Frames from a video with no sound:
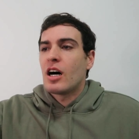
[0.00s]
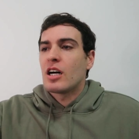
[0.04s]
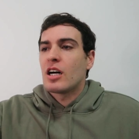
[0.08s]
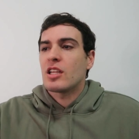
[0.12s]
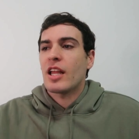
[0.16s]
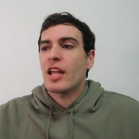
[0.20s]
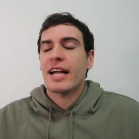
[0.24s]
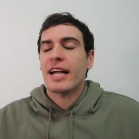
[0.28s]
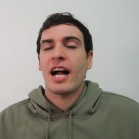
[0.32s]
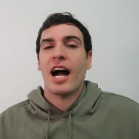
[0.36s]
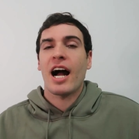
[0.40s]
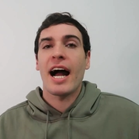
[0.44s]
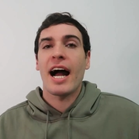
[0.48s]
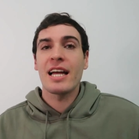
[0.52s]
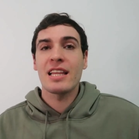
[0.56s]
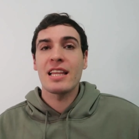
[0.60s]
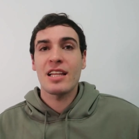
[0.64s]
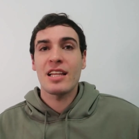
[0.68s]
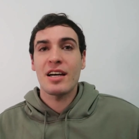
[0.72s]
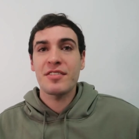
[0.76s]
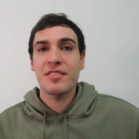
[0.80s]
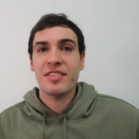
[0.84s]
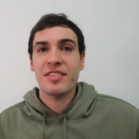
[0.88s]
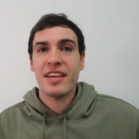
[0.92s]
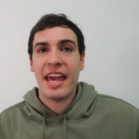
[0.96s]
Like I
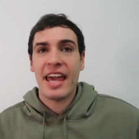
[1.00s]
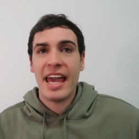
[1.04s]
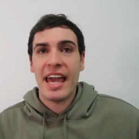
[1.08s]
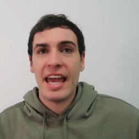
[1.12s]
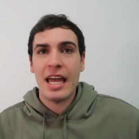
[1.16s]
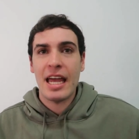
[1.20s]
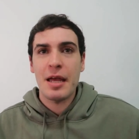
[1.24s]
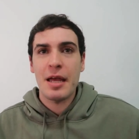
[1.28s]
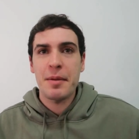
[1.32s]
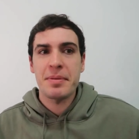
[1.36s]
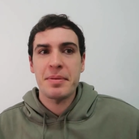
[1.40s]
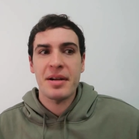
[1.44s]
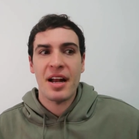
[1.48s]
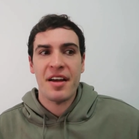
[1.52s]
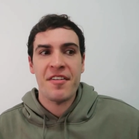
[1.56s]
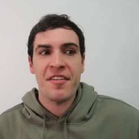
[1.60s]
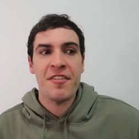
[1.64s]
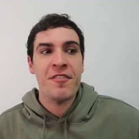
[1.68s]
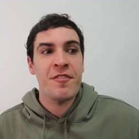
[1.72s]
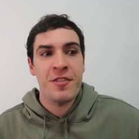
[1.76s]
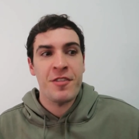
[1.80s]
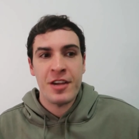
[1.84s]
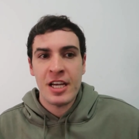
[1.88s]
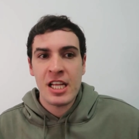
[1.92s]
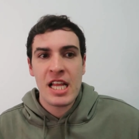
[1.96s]
love Kie, but I
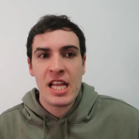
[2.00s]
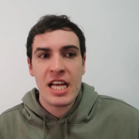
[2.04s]
feel